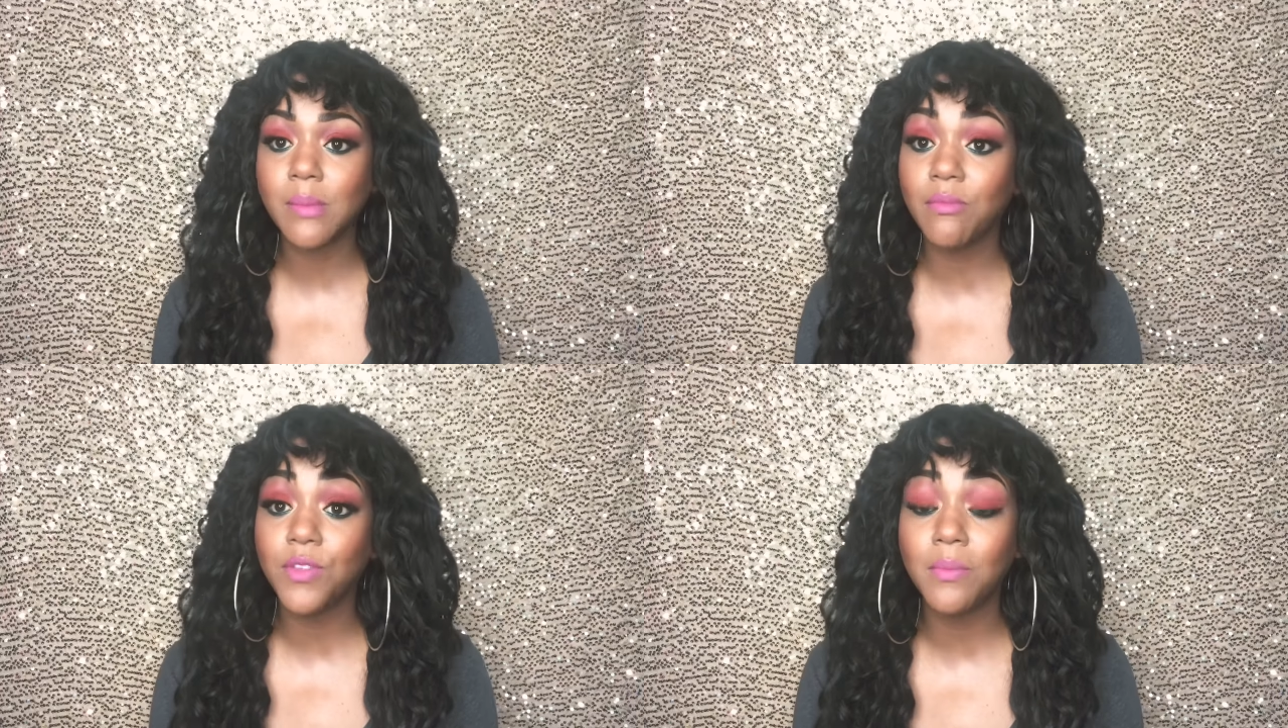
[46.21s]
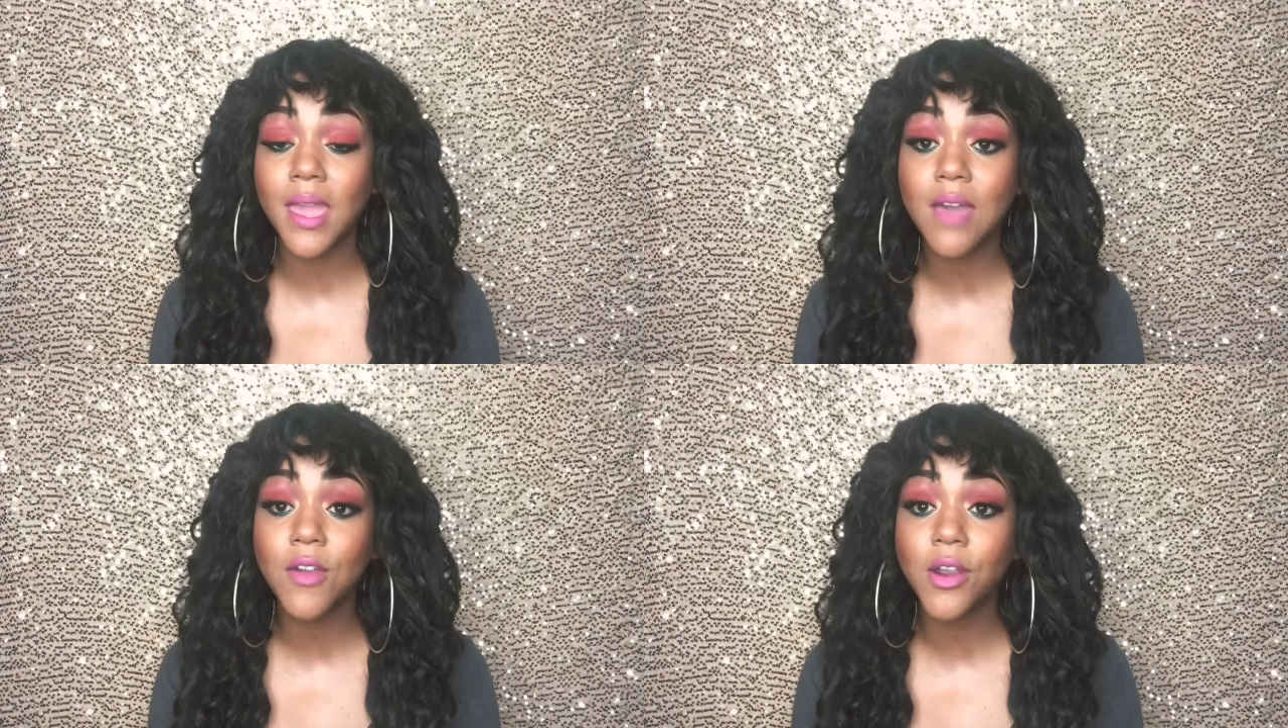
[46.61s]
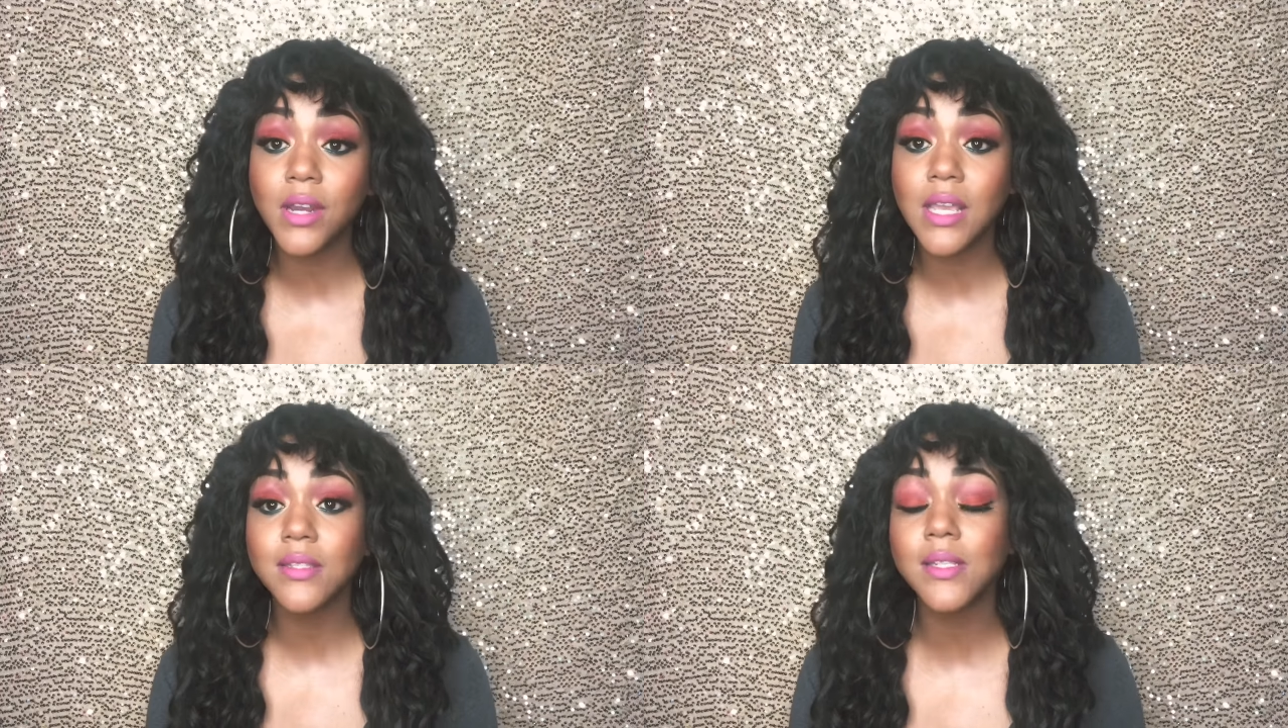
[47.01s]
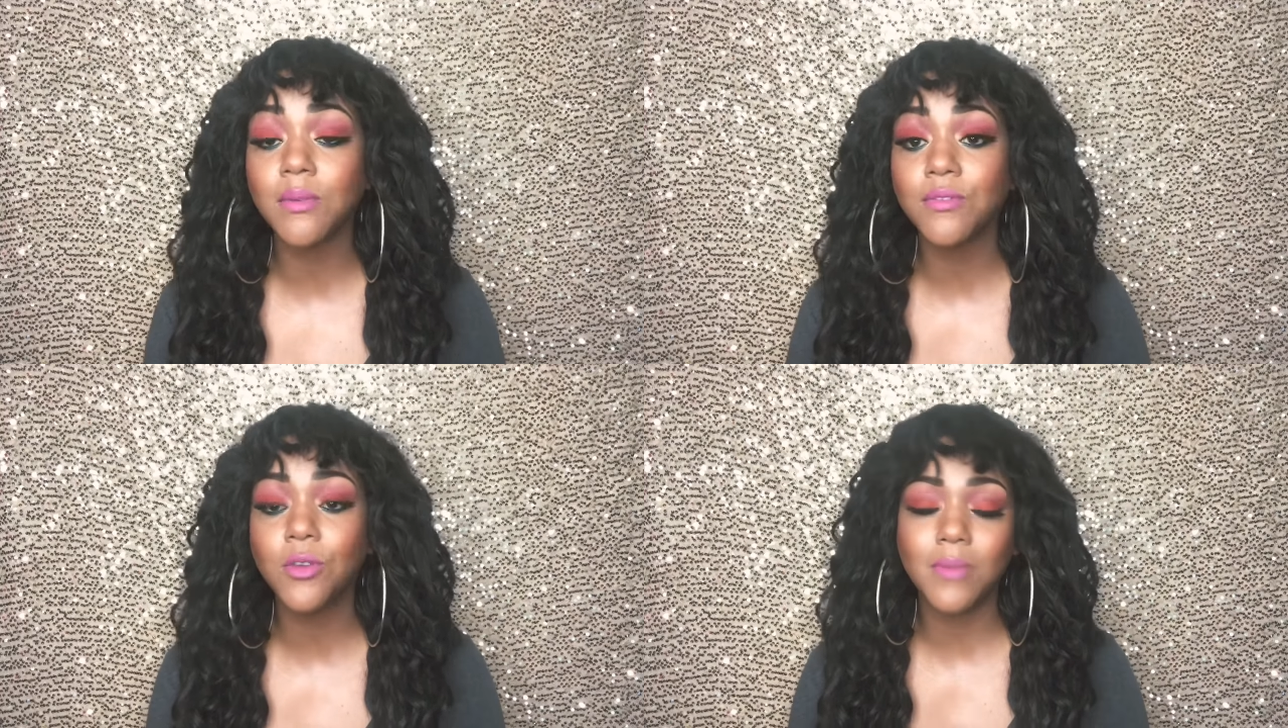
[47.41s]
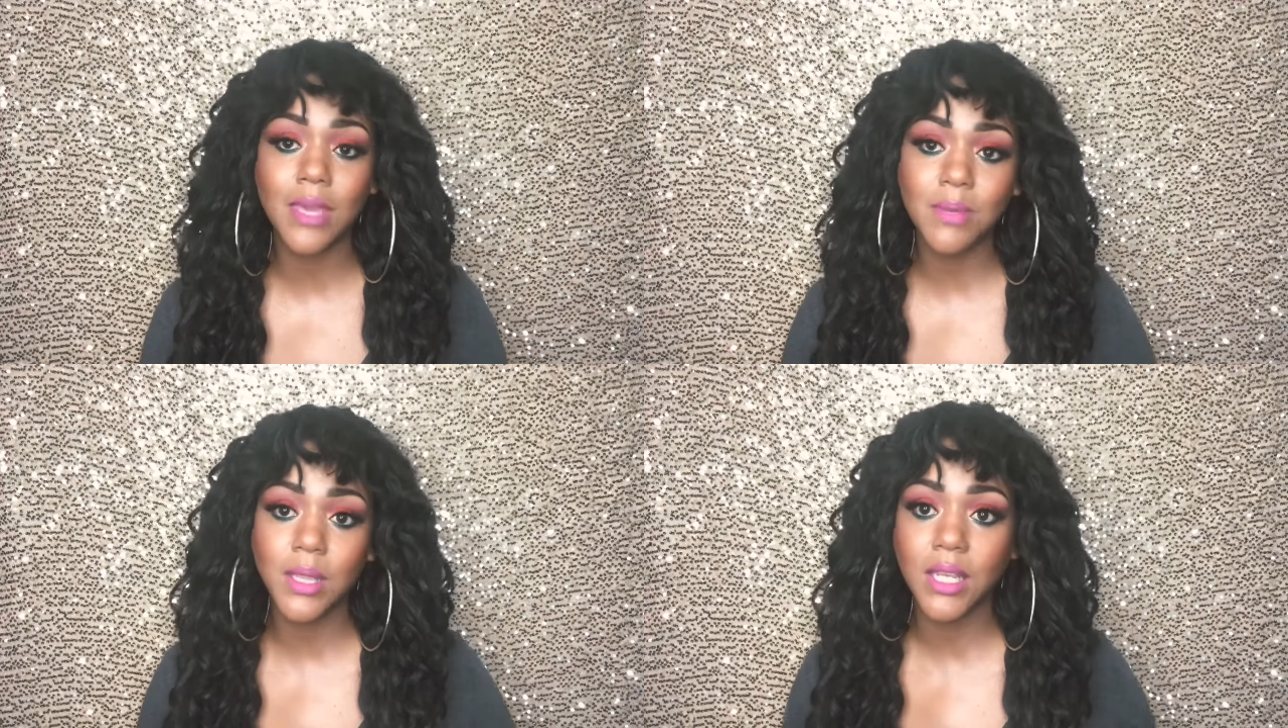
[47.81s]
Some of you may have heard it, some of you
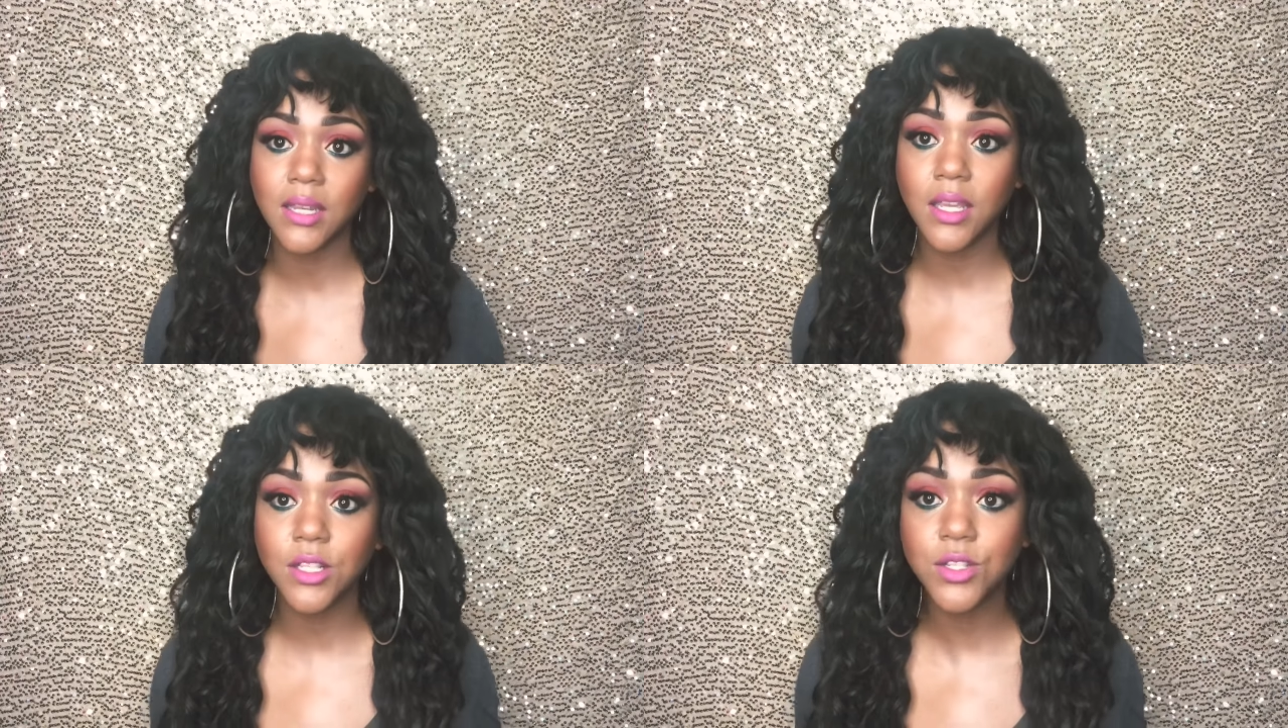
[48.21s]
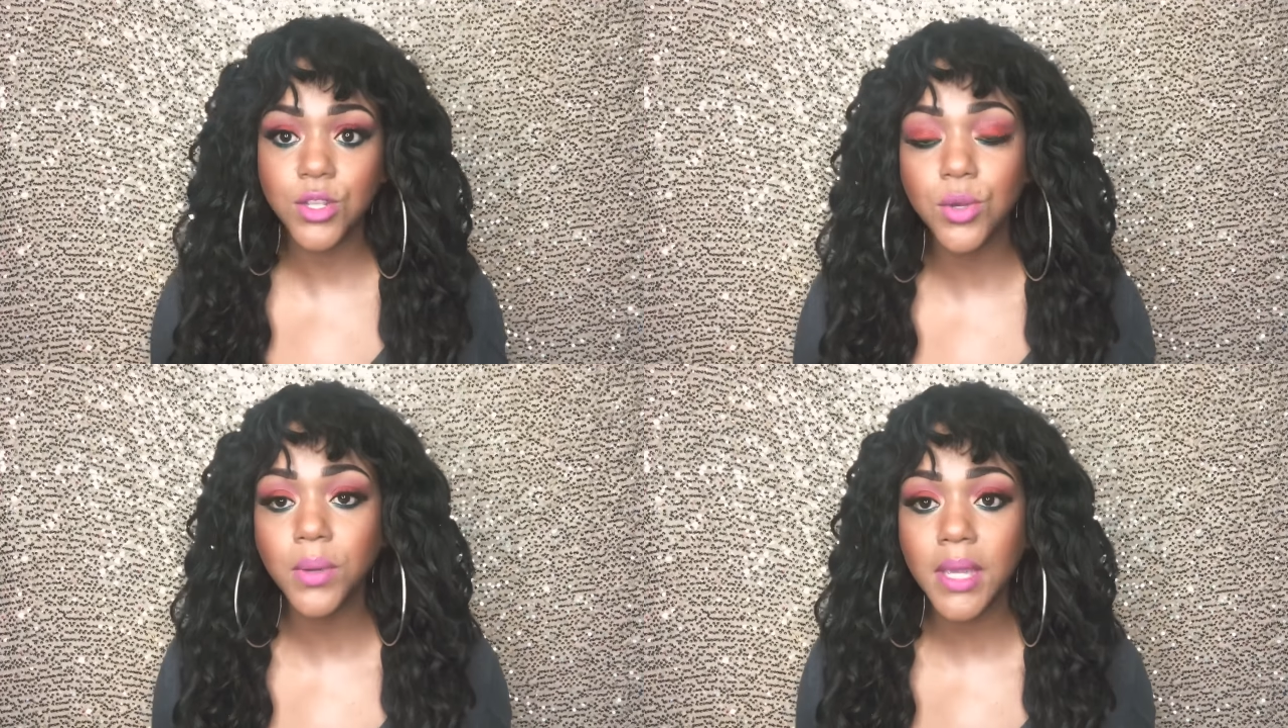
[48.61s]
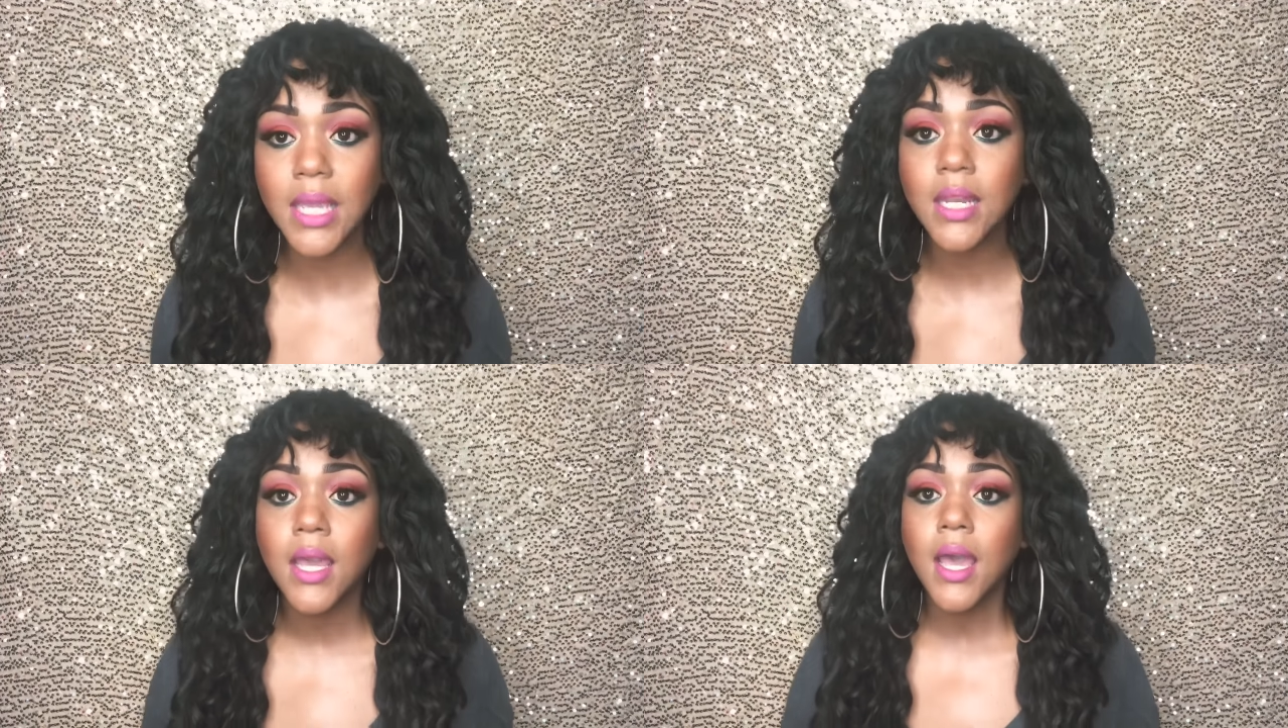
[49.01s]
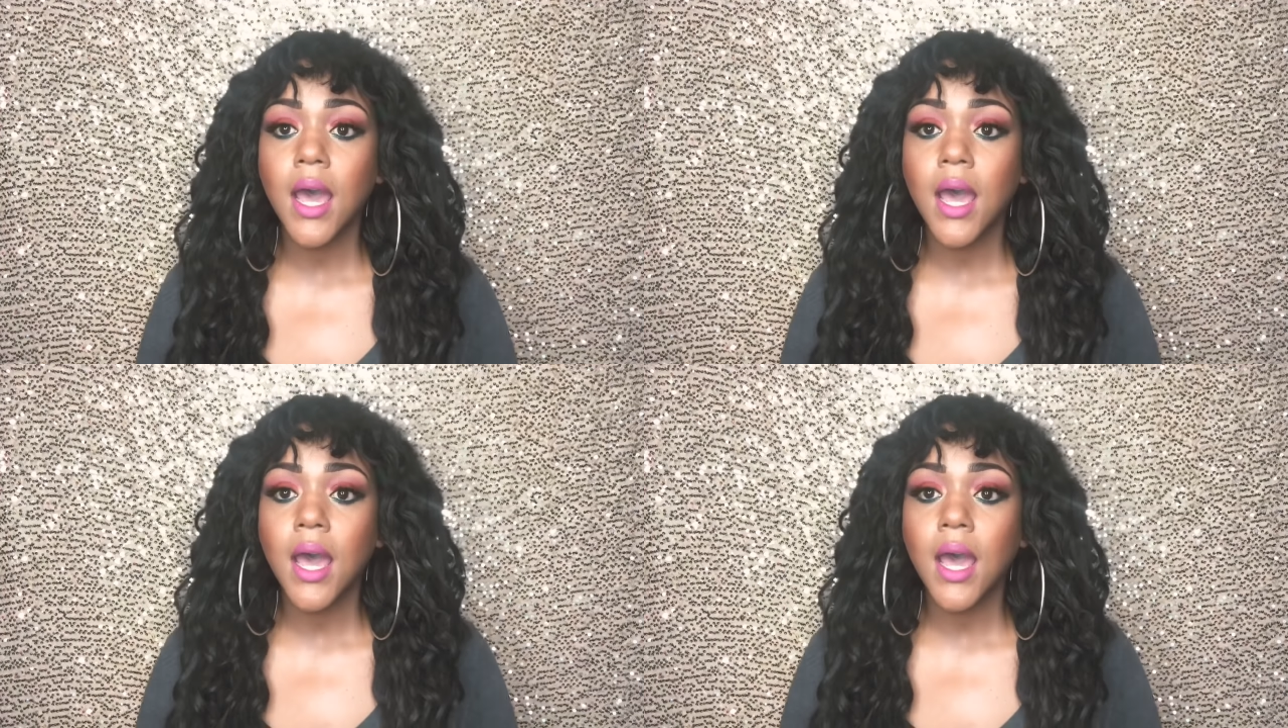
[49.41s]
may be looking into it.